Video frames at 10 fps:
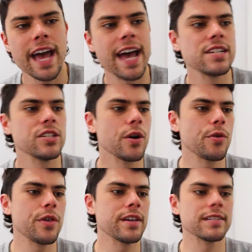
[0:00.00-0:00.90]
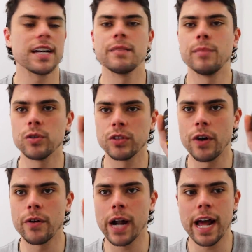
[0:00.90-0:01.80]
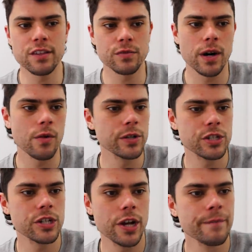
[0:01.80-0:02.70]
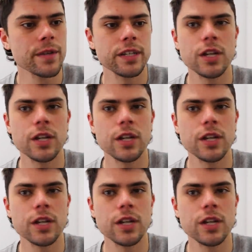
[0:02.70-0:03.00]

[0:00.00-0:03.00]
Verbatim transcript: and you know, things like the ball deodorant as well, which you know,